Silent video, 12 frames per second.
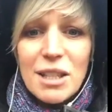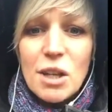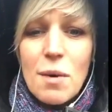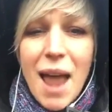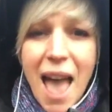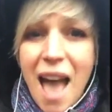
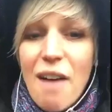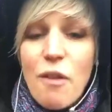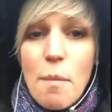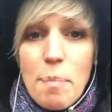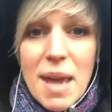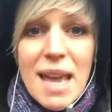Don't ever
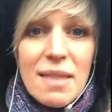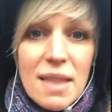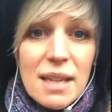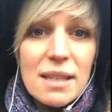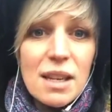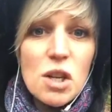be in
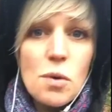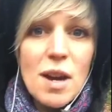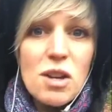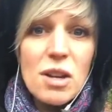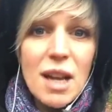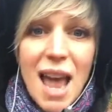this
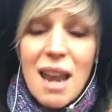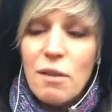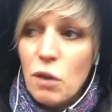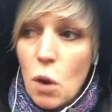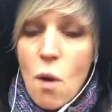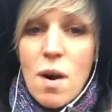situation again. If
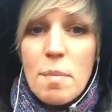you're in a